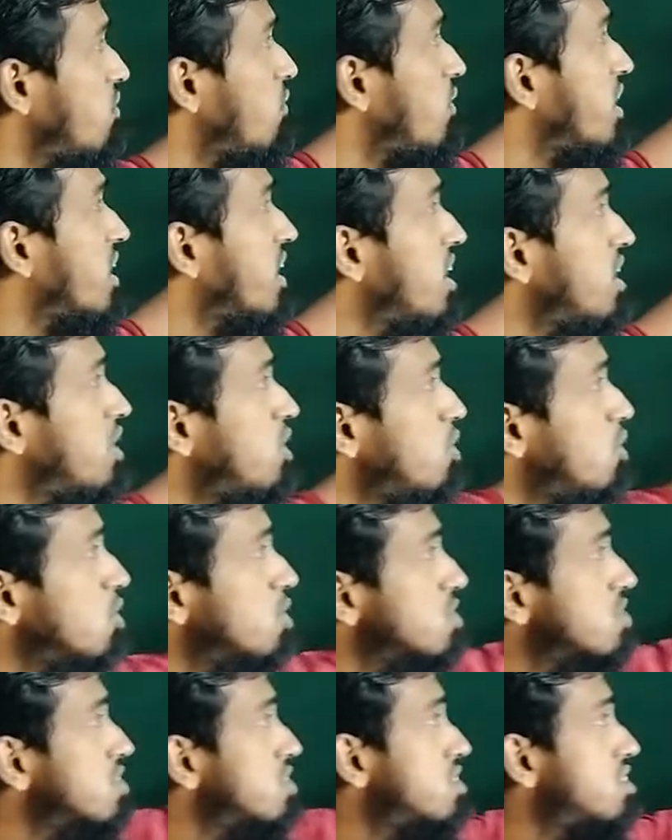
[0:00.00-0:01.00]
we can
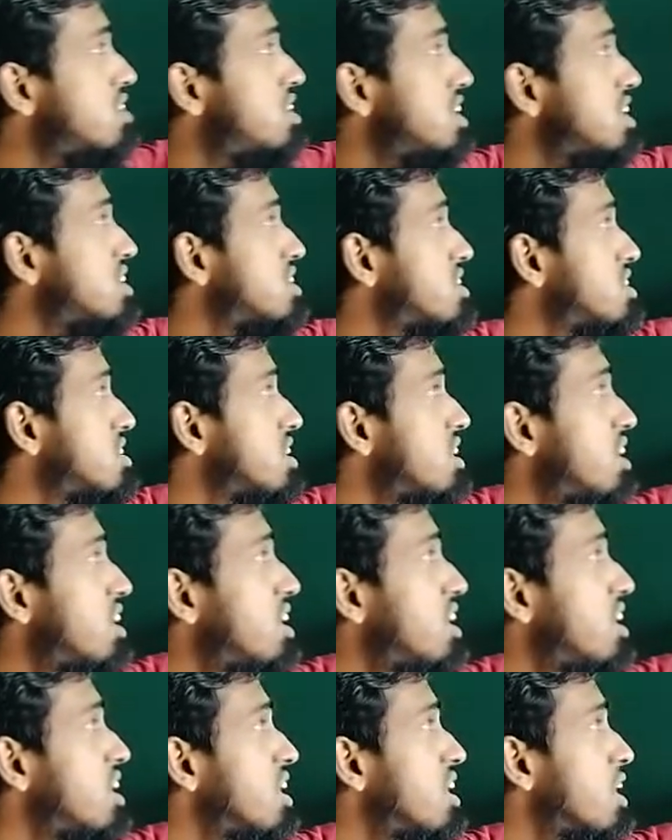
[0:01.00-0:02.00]
use this
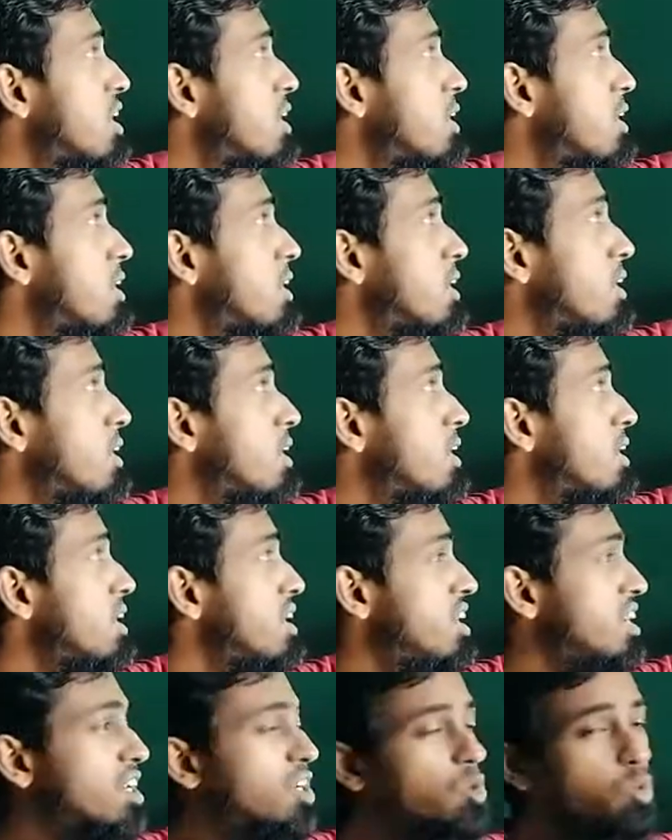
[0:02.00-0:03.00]

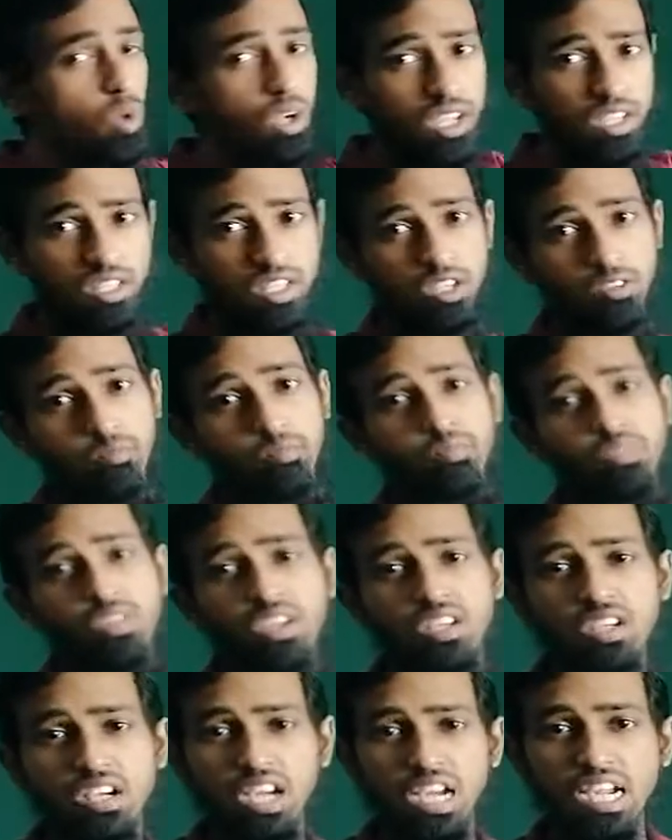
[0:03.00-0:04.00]
equation.
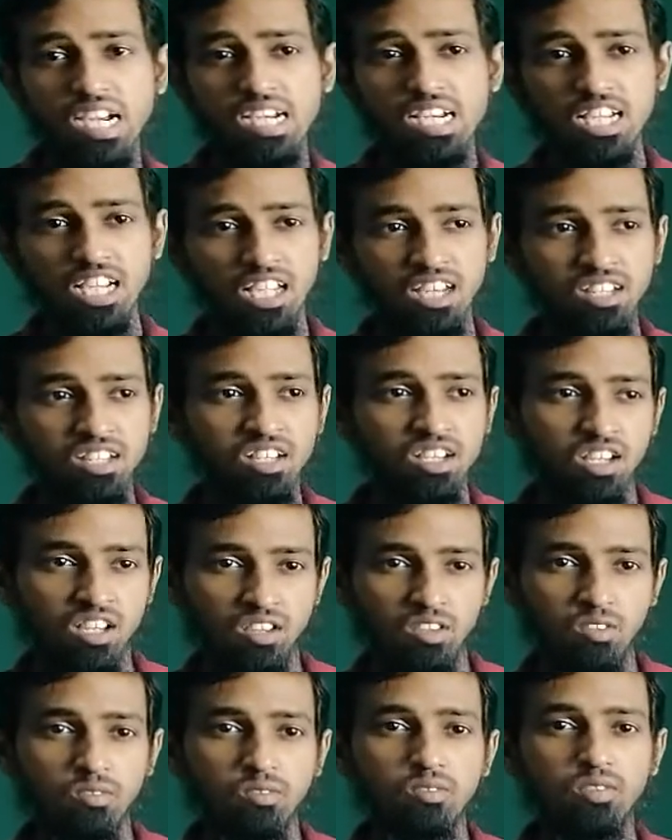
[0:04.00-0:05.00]
In grade 10,
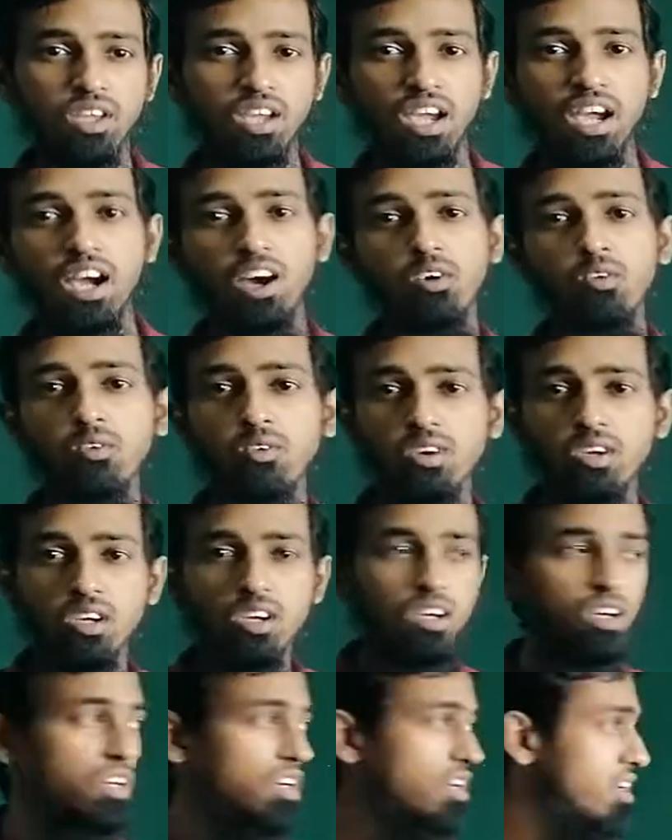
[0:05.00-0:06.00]
we have
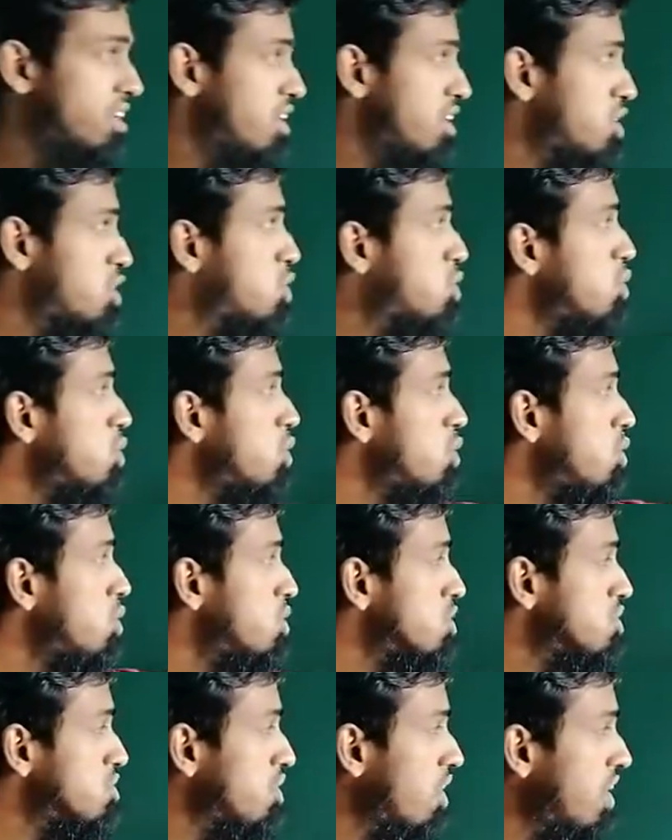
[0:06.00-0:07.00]

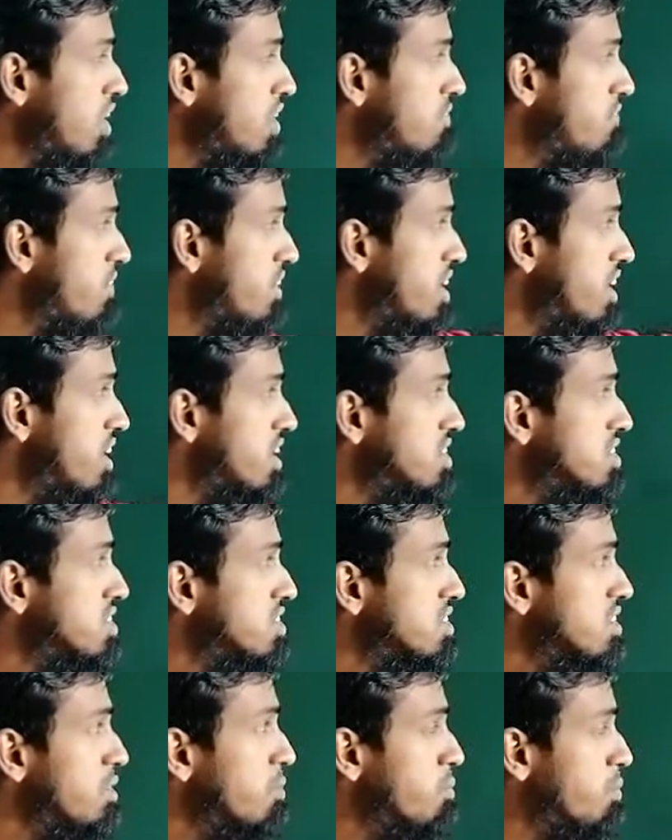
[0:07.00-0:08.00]
two solid
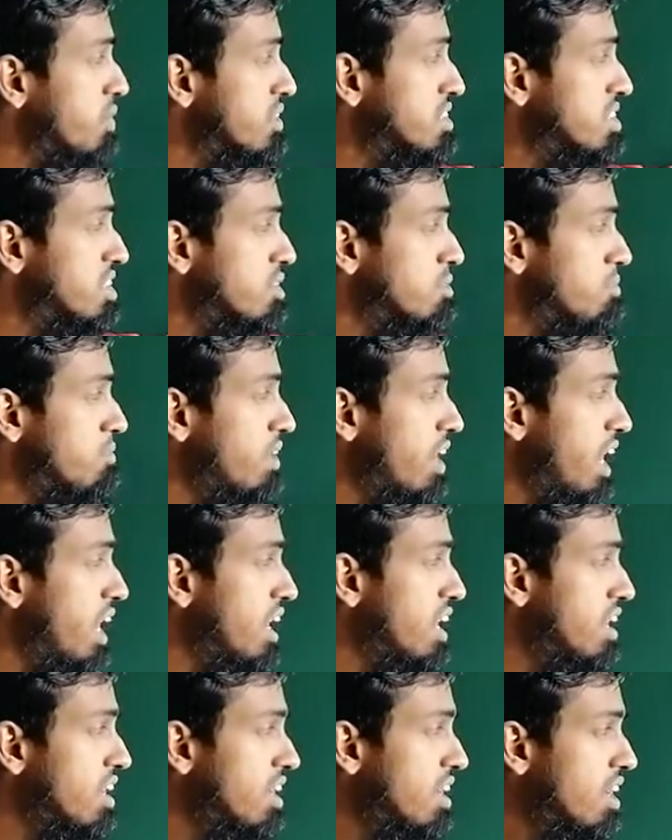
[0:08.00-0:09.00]
figures, prism
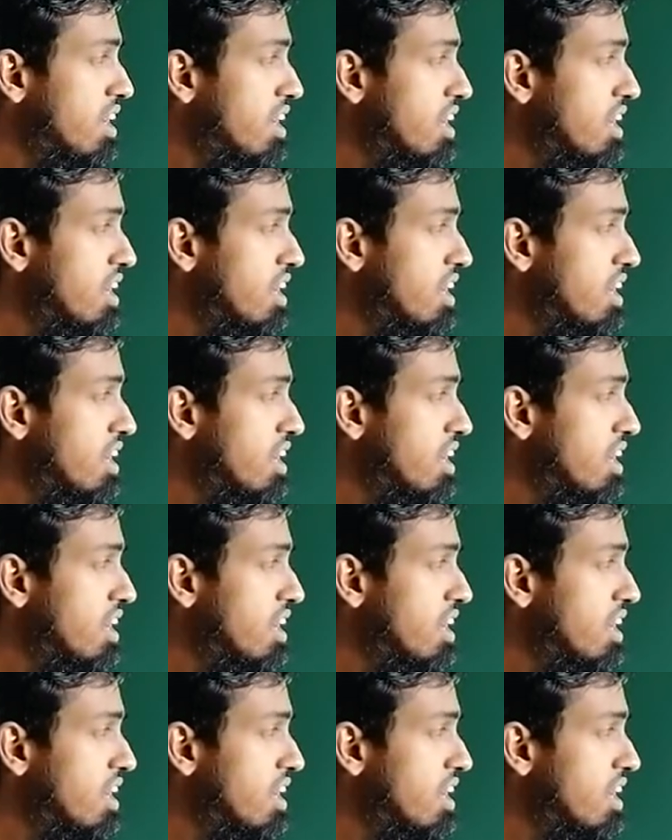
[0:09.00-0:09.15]
and